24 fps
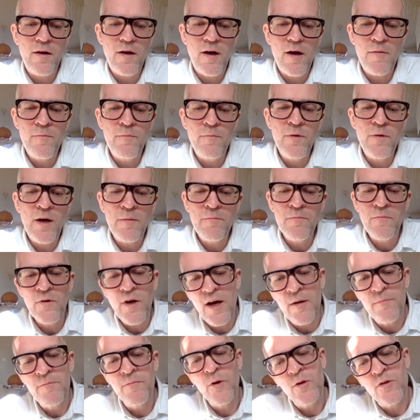
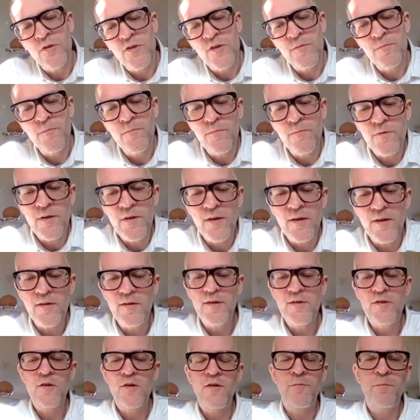I'm not the sort